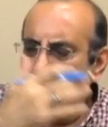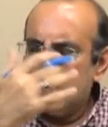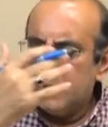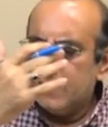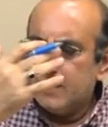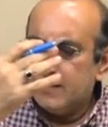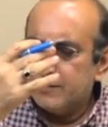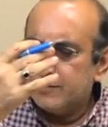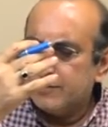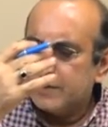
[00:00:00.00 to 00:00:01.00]

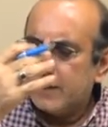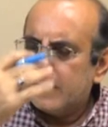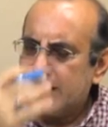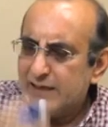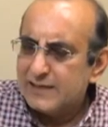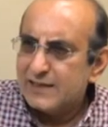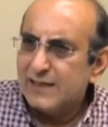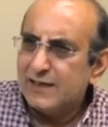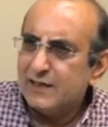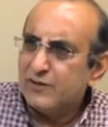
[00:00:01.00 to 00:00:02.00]
suicidal
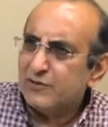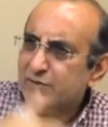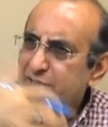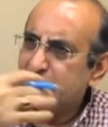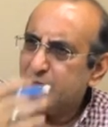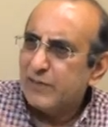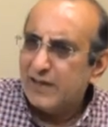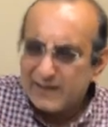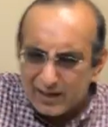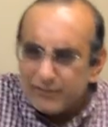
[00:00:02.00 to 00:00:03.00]
intent, suicidal
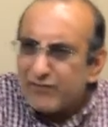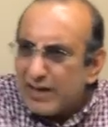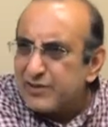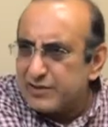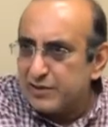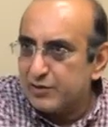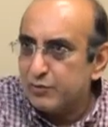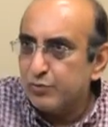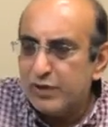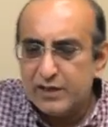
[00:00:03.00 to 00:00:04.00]
plan. There are phases.
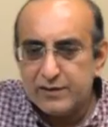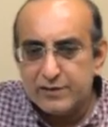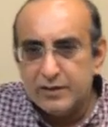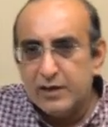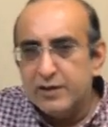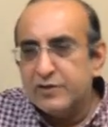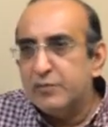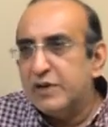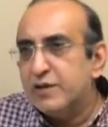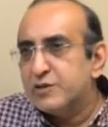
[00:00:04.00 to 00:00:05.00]
One is
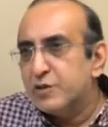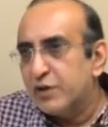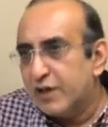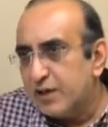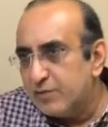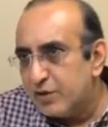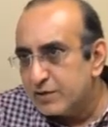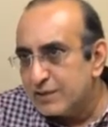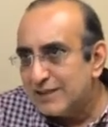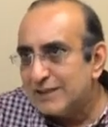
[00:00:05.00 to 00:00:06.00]
somebody is talking
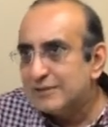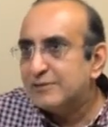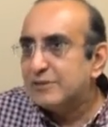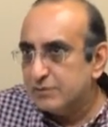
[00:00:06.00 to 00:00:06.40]
about it,